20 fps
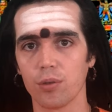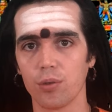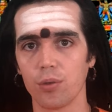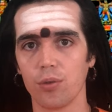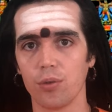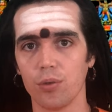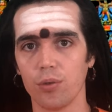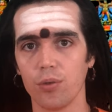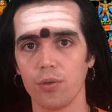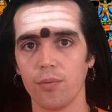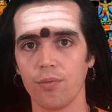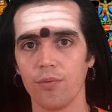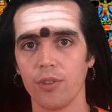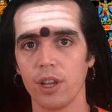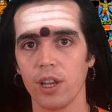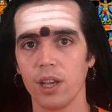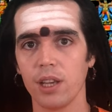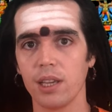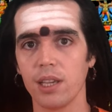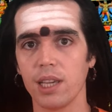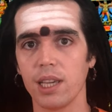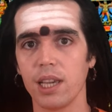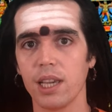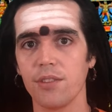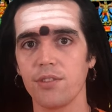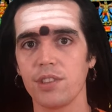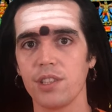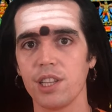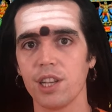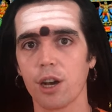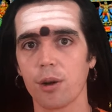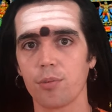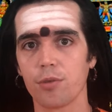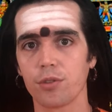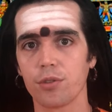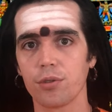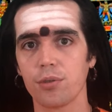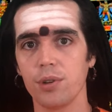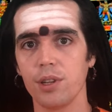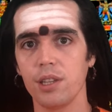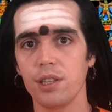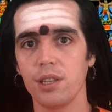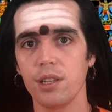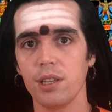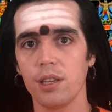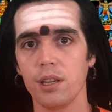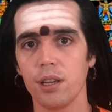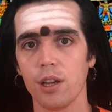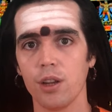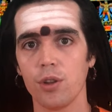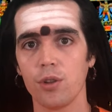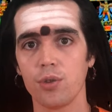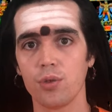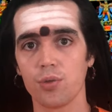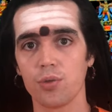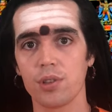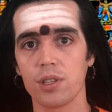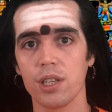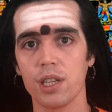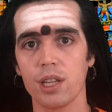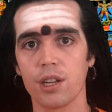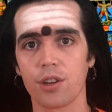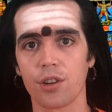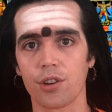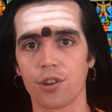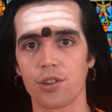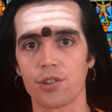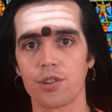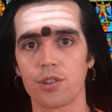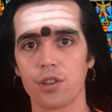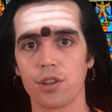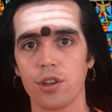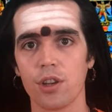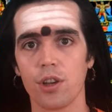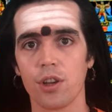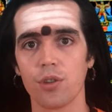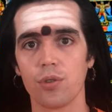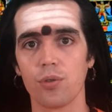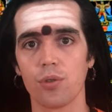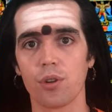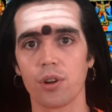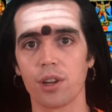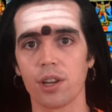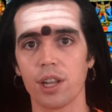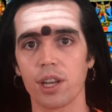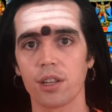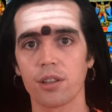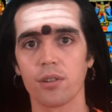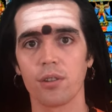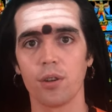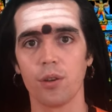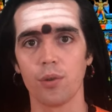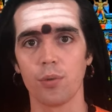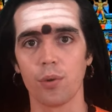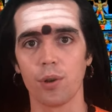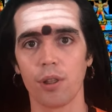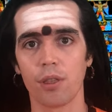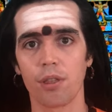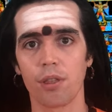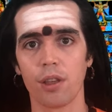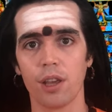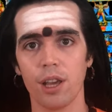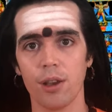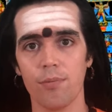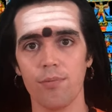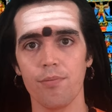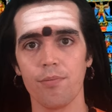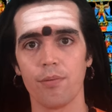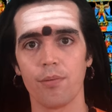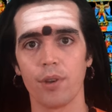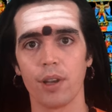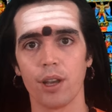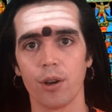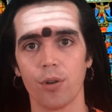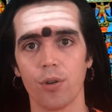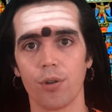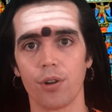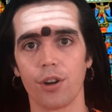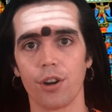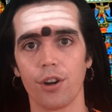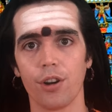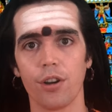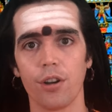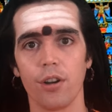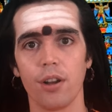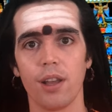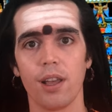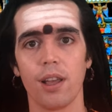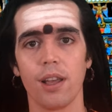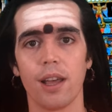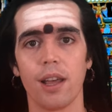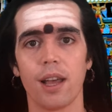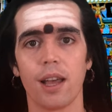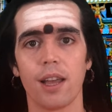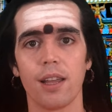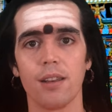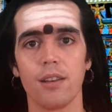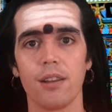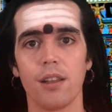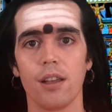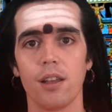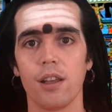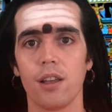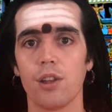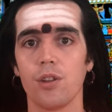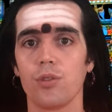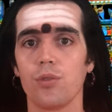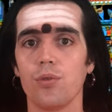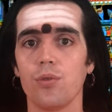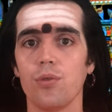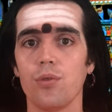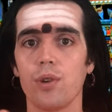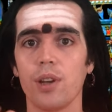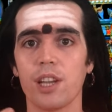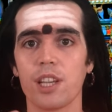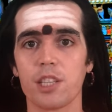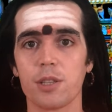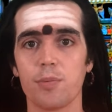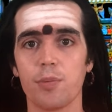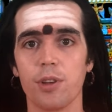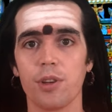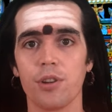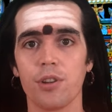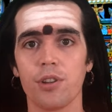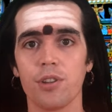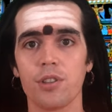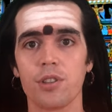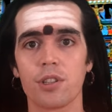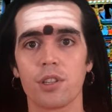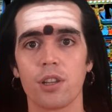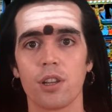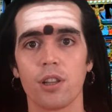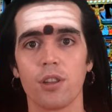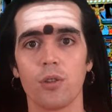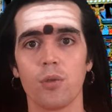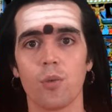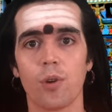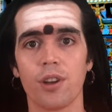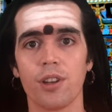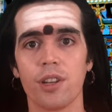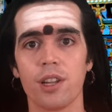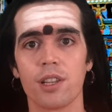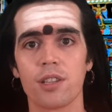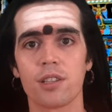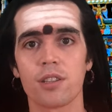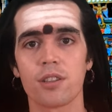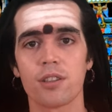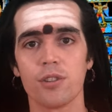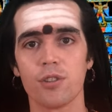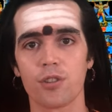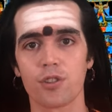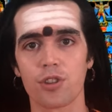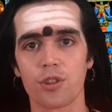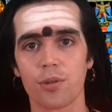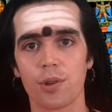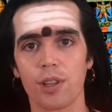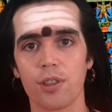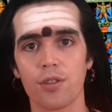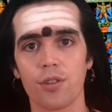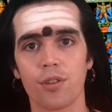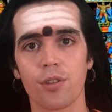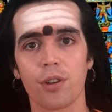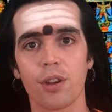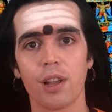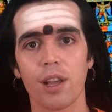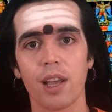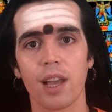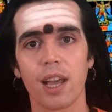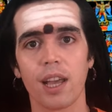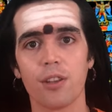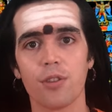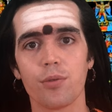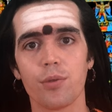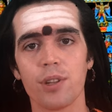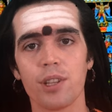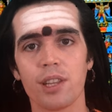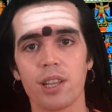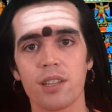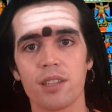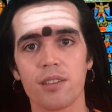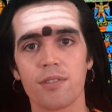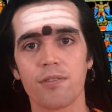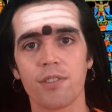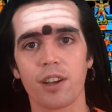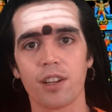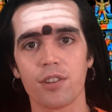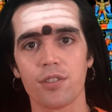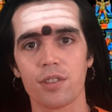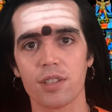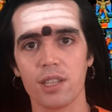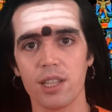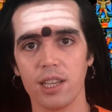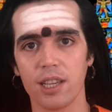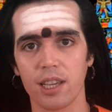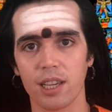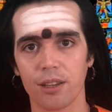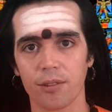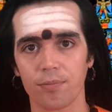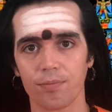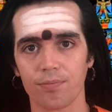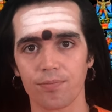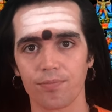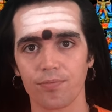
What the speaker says: a guru, he gives the opportunity to seekers to connect with him or her and to experience the oneness, the surrender, and to intensify the seeking.